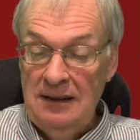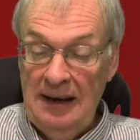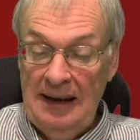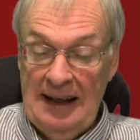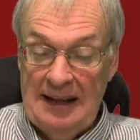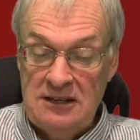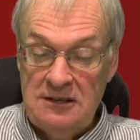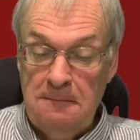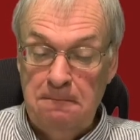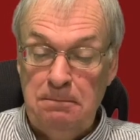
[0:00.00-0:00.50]
He
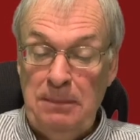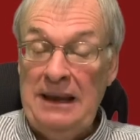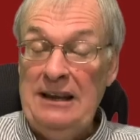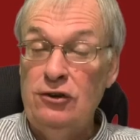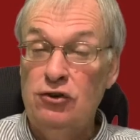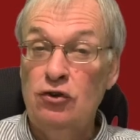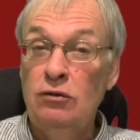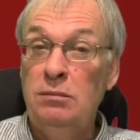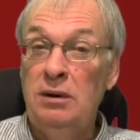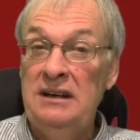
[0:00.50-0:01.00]
had to beat
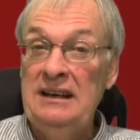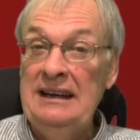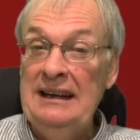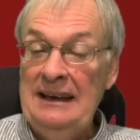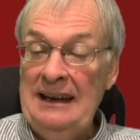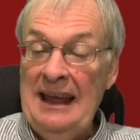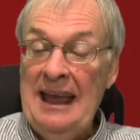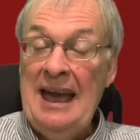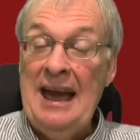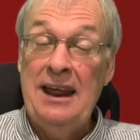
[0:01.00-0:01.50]
somebody in
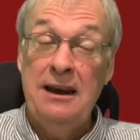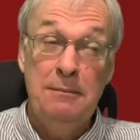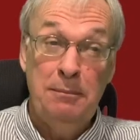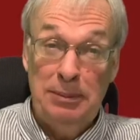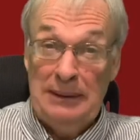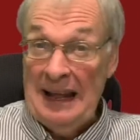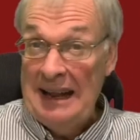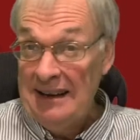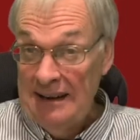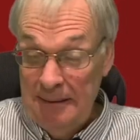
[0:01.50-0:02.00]
the air and
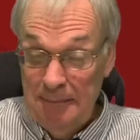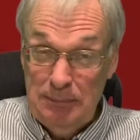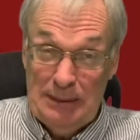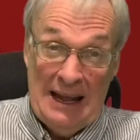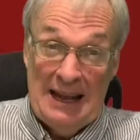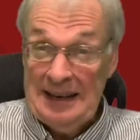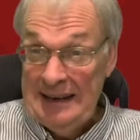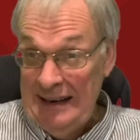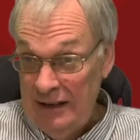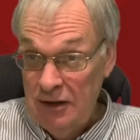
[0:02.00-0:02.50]

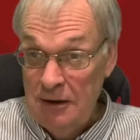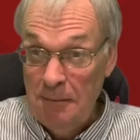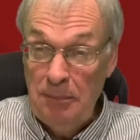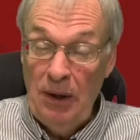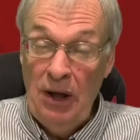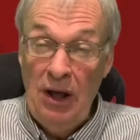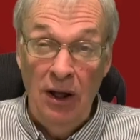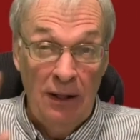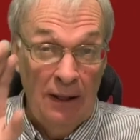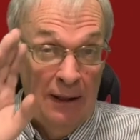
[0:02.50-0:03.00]
planted the
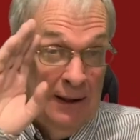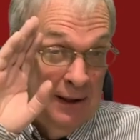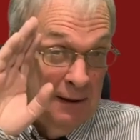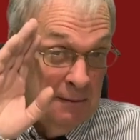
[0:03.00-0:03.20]
ball